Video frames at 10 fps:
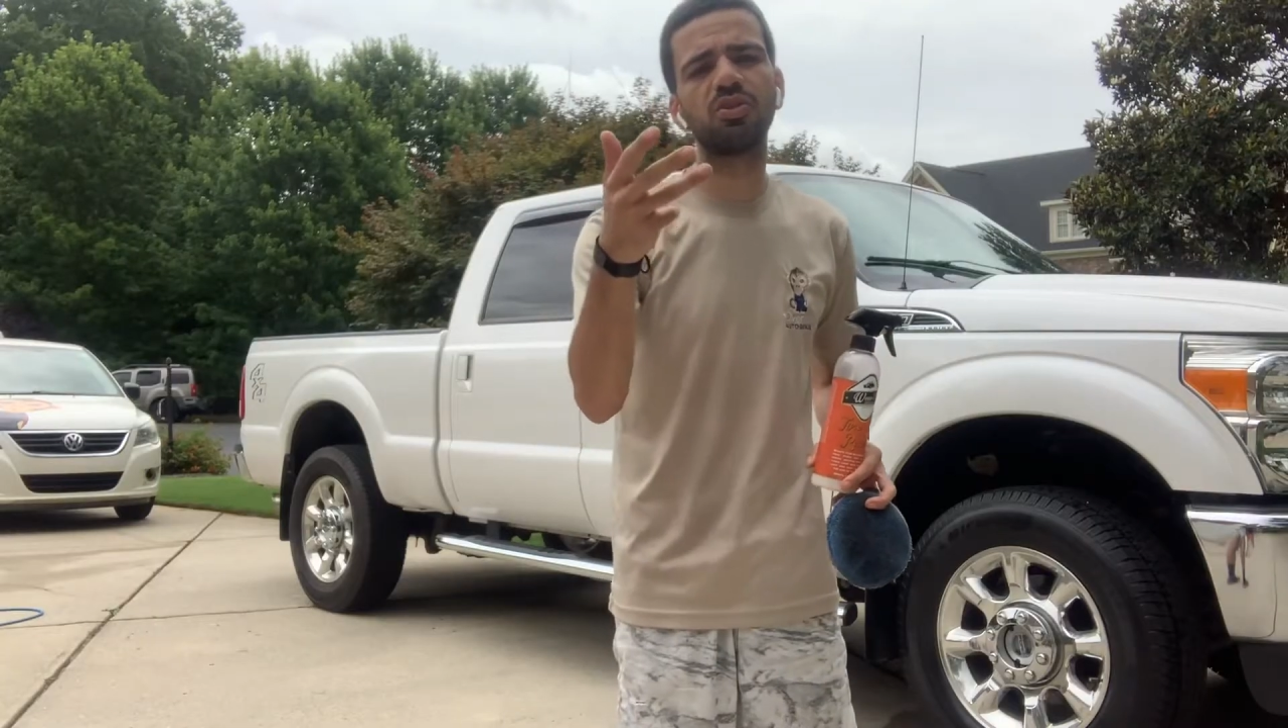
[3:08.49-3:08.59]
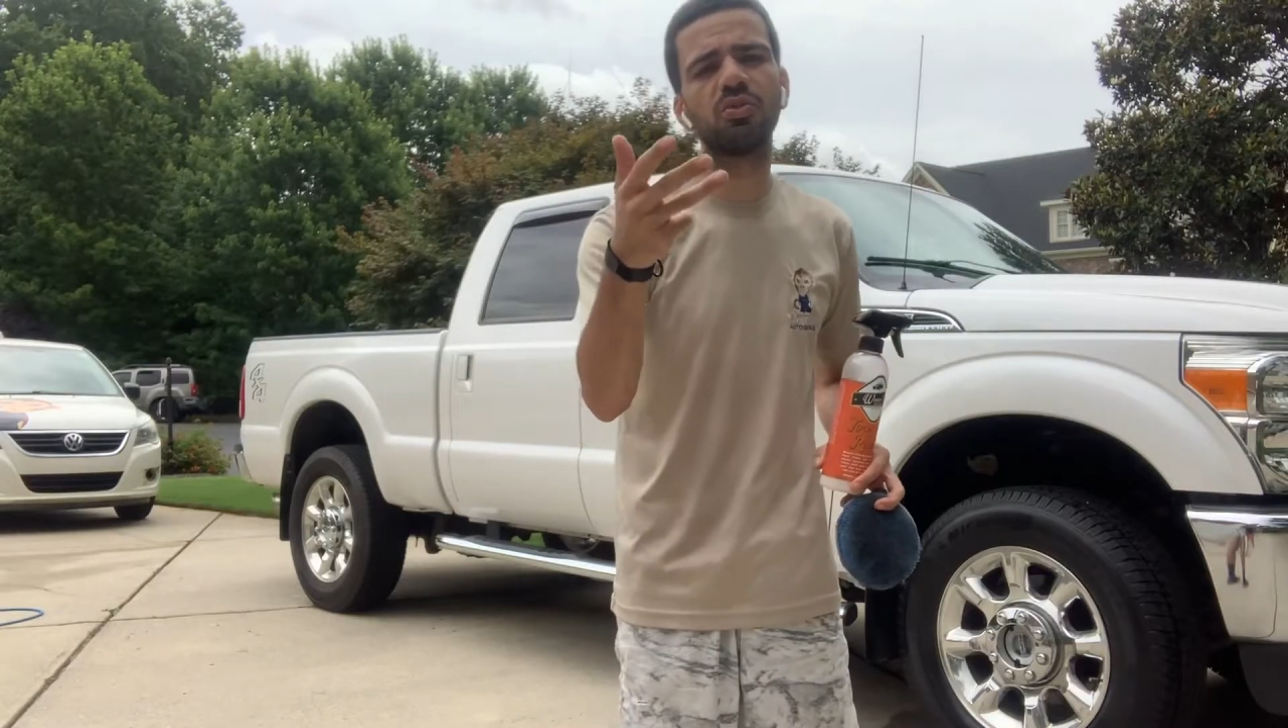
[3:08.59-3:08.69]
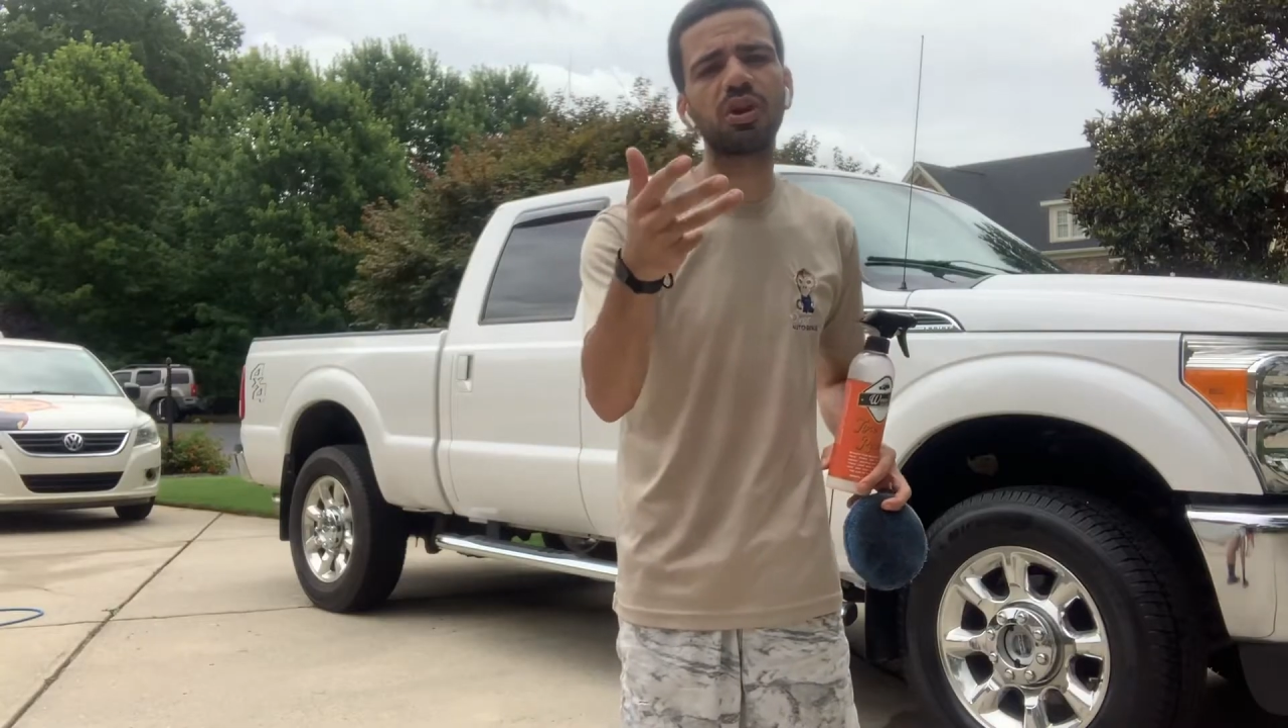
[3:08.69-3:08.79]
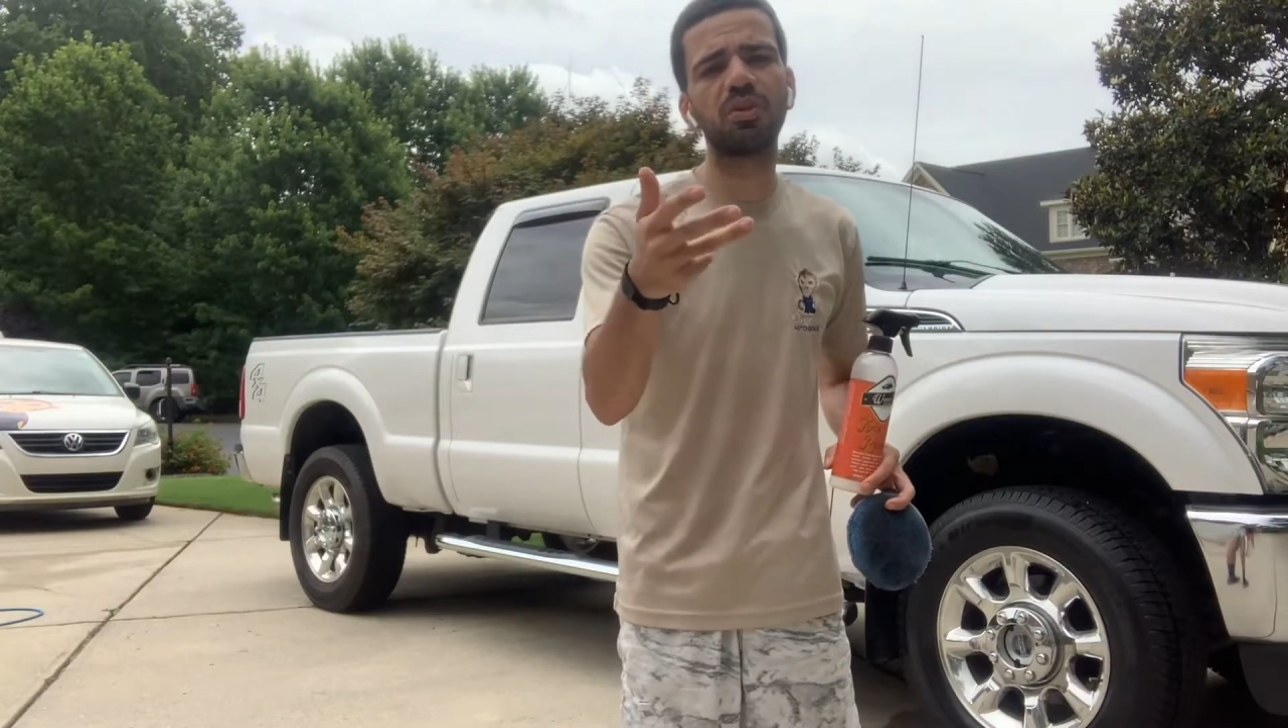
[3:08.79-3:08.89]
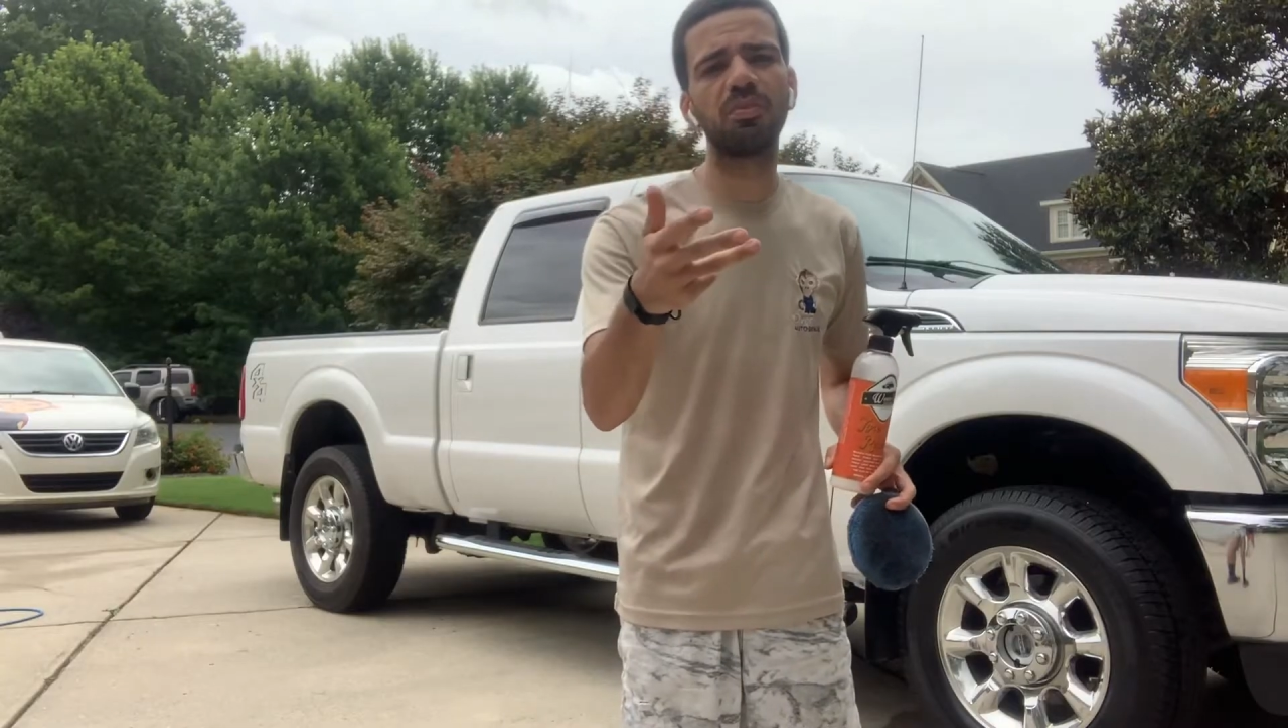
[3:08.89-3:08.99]
you
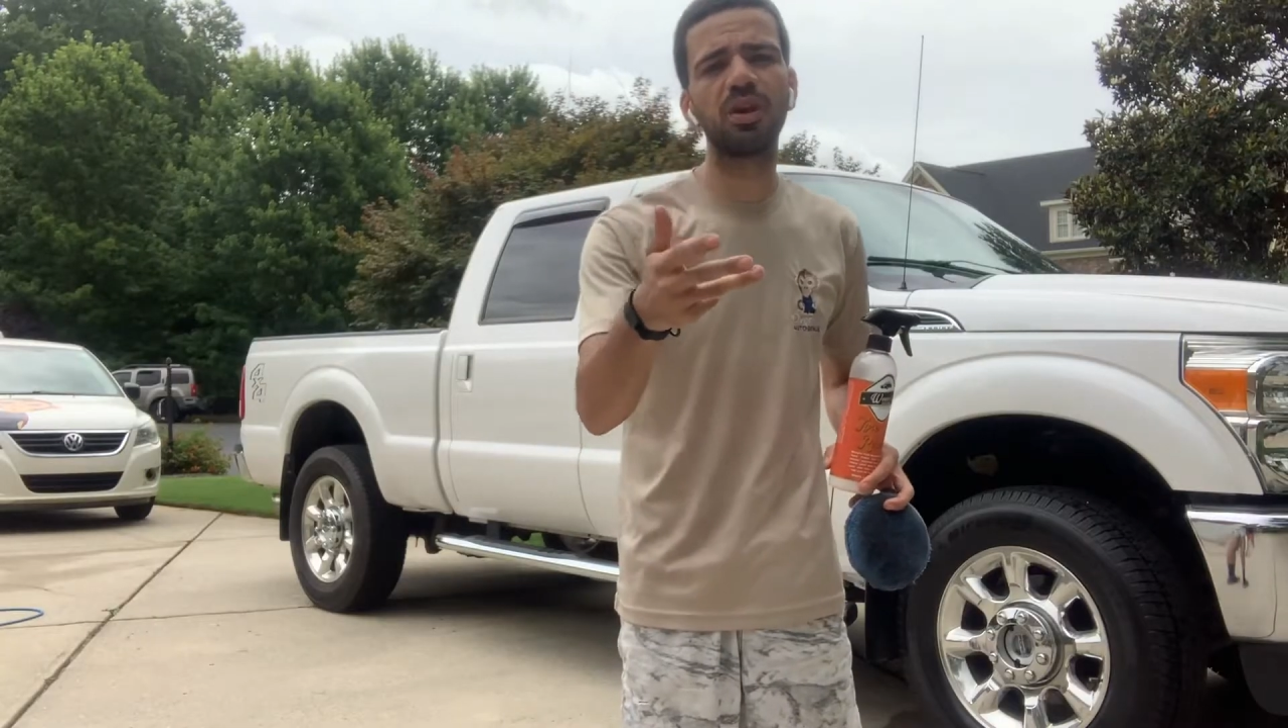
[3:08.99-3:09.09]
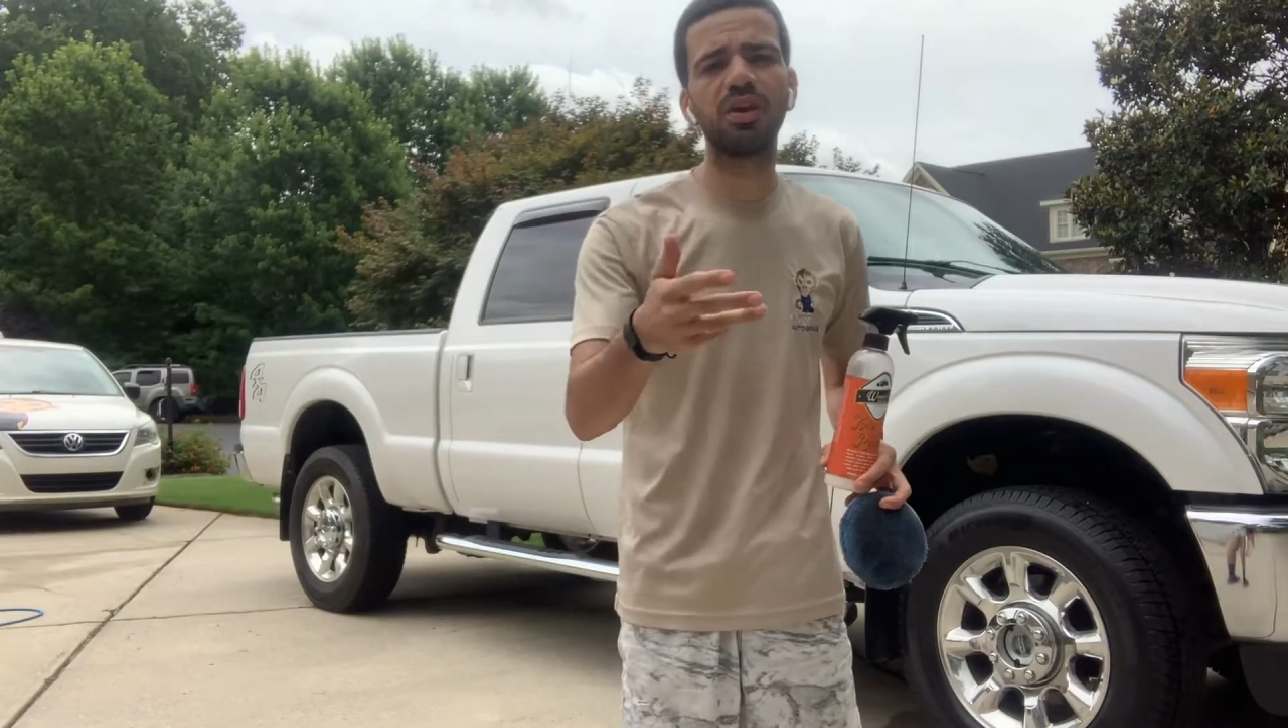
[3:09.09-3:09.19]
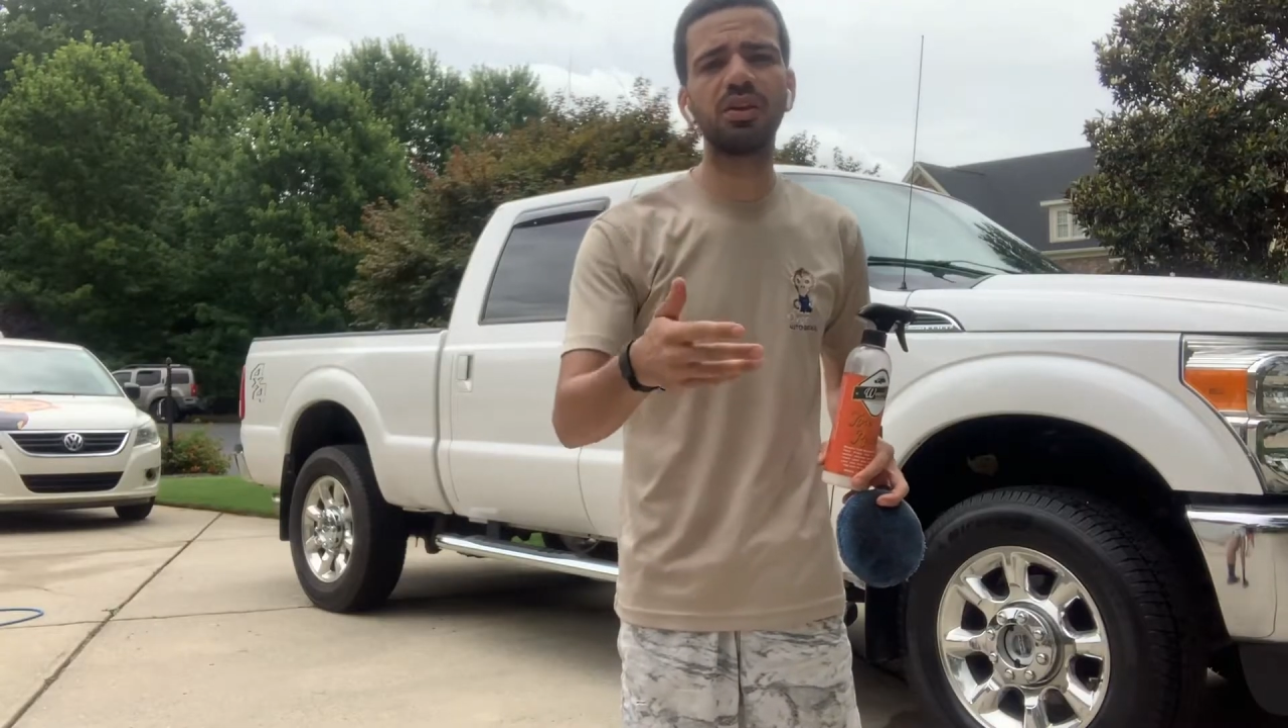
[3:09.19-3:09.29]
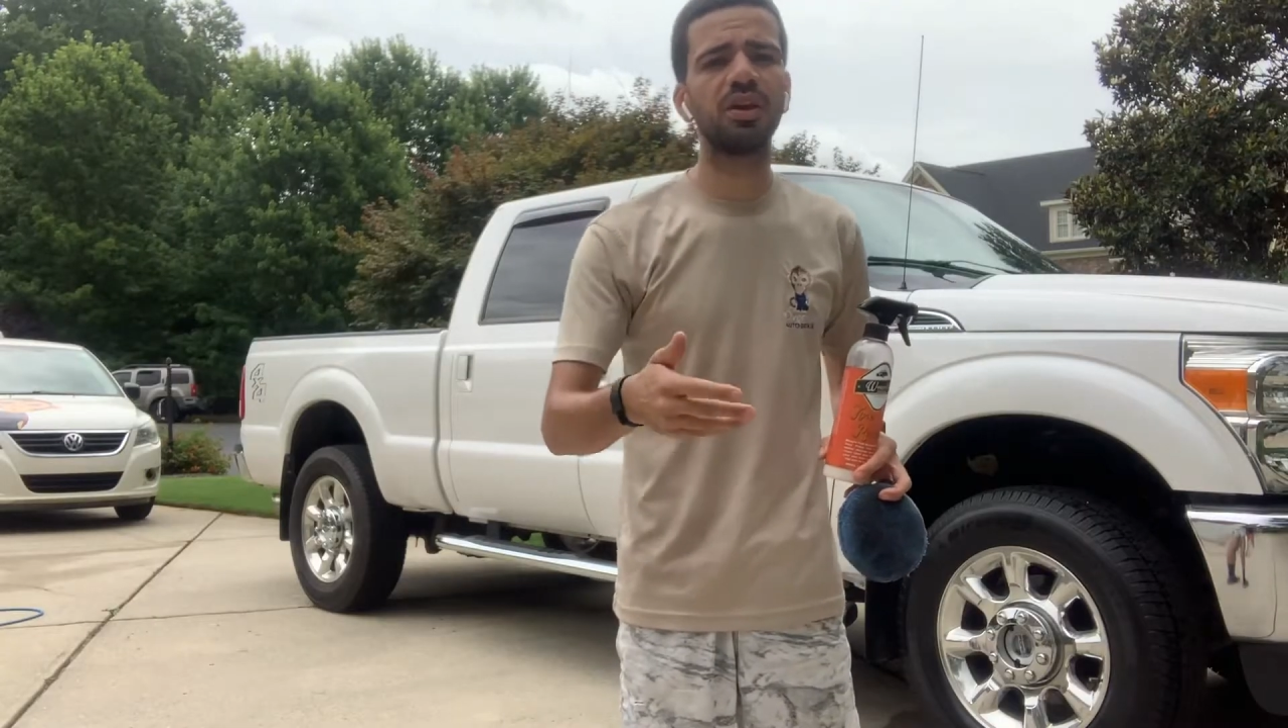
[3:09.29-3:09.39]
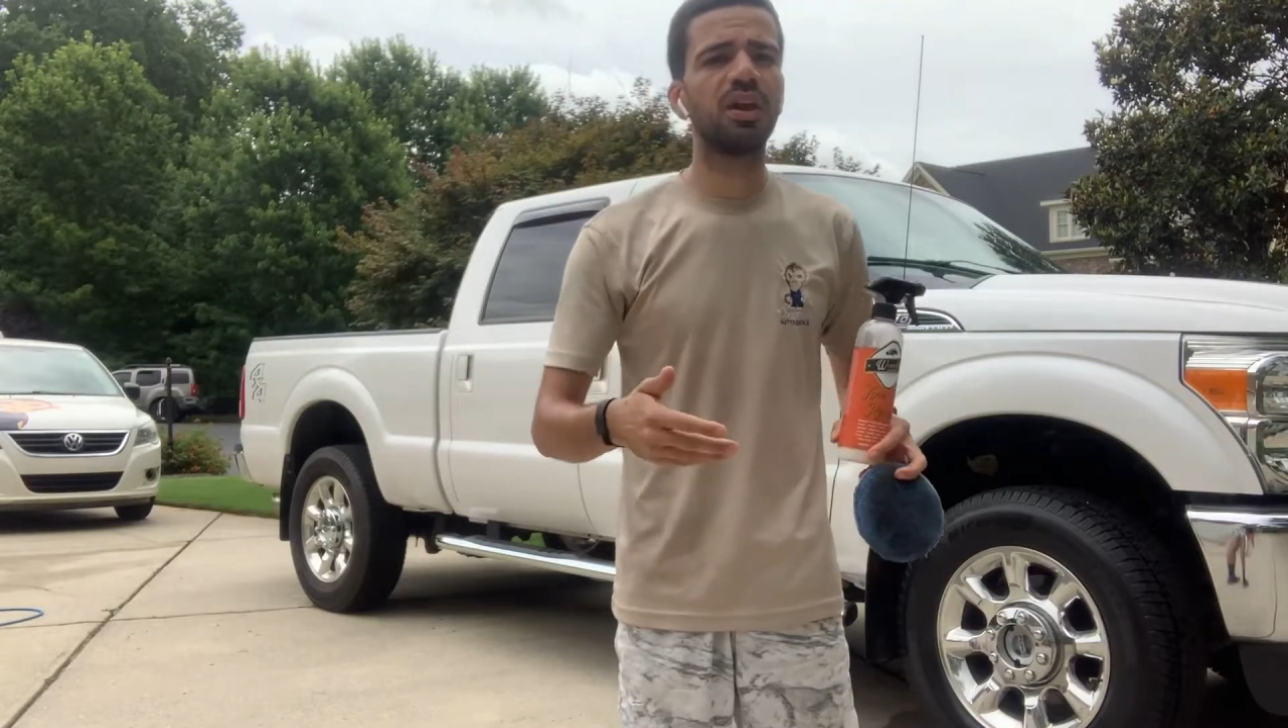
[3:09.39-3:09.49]

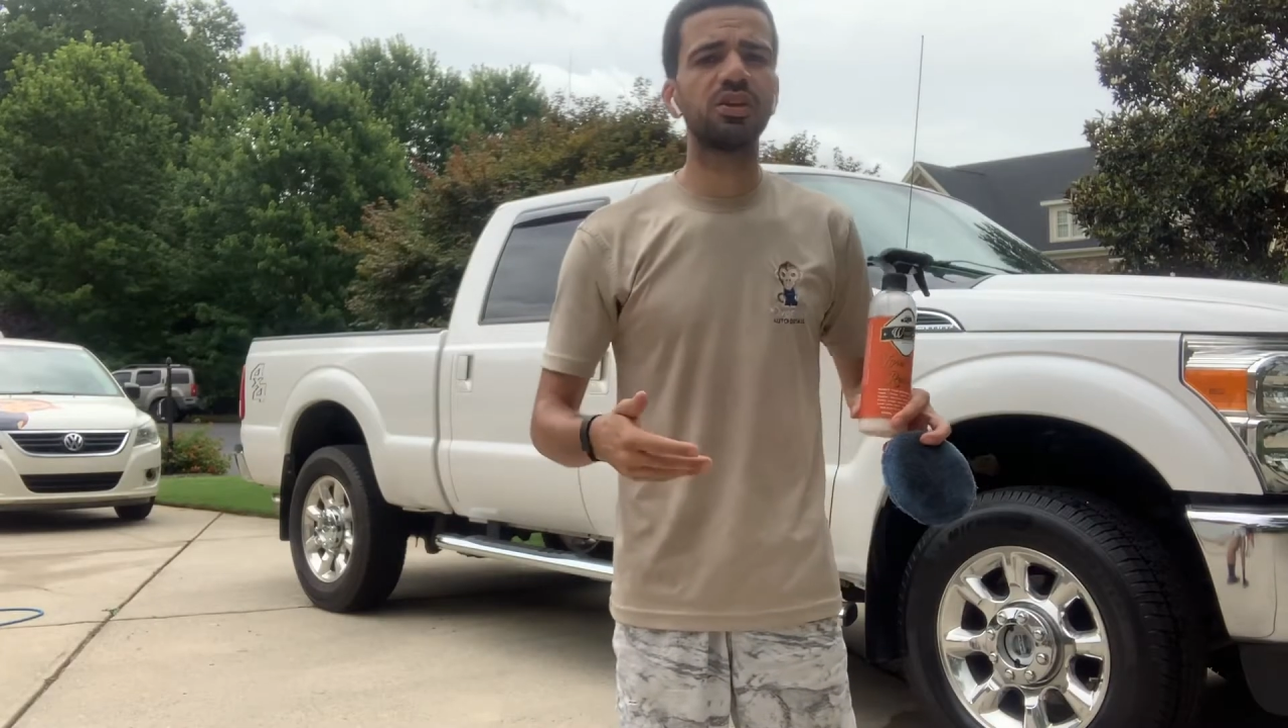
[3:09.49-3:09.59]
recommend